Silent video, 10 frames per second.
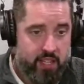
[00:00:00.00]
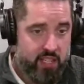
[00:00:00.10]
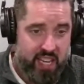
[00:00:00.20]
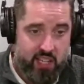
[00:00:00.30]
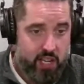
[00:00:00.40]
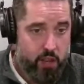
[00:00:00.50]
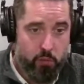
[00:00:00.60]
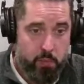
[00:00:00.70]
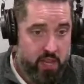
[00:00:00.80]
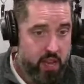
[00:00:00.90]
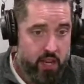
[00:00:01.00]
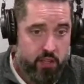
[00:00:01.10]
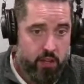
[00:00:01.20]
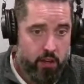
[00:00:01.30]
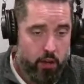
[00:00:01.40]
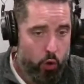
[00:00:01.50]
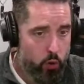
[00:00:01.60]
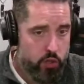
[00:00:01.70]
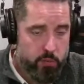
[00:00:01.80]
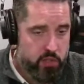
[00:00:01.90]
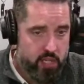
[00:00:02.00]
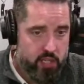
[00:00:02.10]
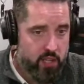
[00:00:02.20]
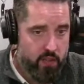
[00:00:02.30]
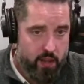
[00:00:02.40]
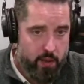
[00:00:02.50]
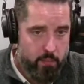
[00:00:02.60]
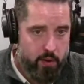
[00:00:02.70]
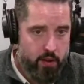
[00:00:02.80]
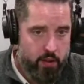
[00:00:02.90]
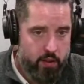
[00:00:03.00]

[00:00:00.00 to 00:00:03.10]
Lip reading: hence he is neither beings nor subsists in them.